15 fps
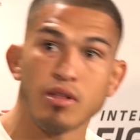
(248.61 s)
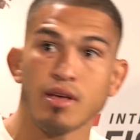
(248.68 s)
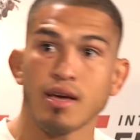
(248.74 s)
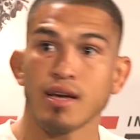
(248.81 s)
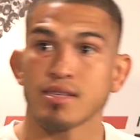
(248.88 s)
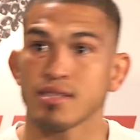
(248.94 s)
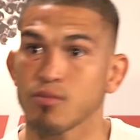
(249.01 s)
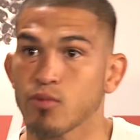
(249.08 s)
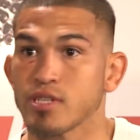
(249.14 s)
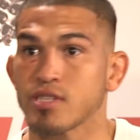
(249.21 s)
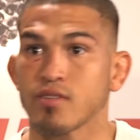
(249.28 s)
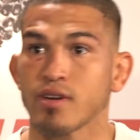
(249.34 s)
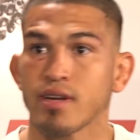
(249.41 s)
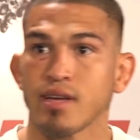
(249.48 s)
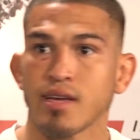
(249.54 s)
legs and
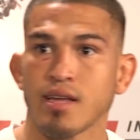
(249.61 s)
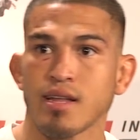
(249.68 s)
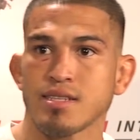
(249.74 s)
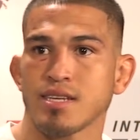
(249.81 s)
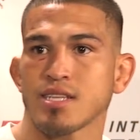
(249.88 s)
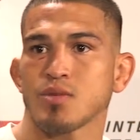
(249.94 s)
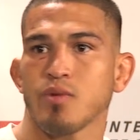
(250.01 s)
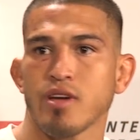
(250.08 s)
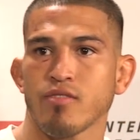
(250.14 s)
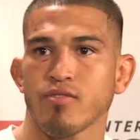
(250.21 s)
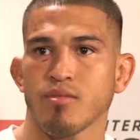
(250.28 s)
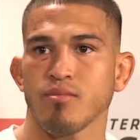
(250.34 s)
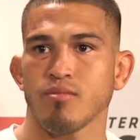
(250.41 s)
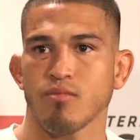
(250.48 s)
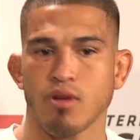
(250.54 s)
wizarding, and it takes away
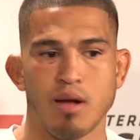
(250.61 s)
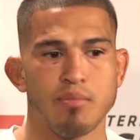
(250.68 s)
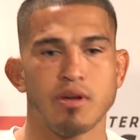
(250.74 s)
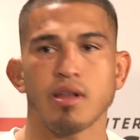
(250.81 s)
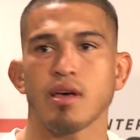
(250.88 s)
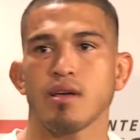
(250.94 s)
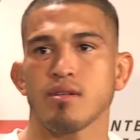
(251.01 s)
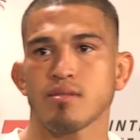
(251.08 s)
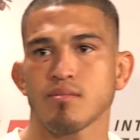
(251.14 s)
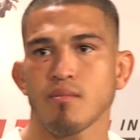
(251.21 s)
from what I'm good at.